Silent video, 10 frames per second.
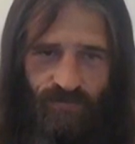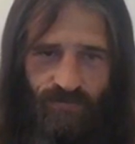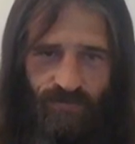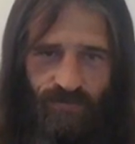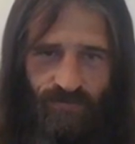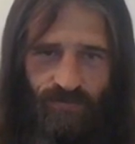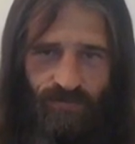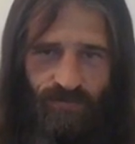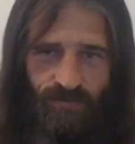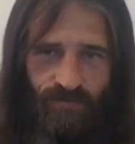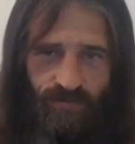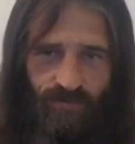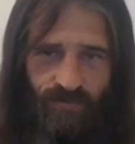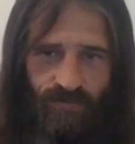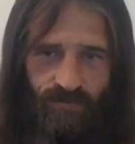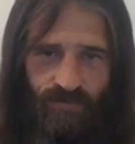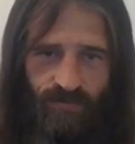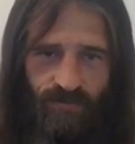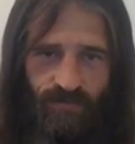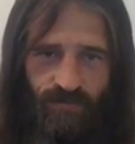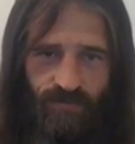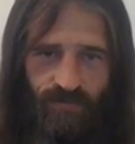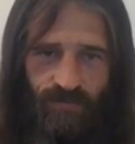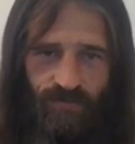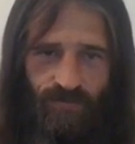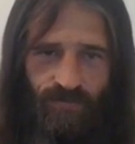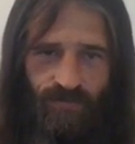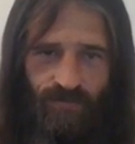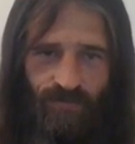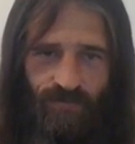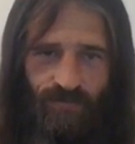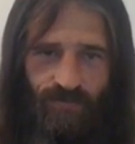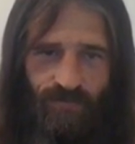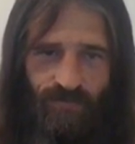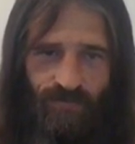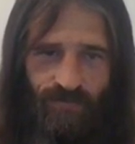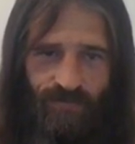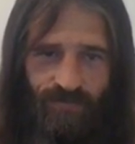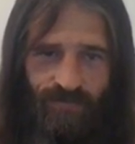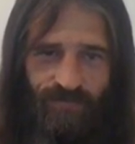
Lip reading: (silent)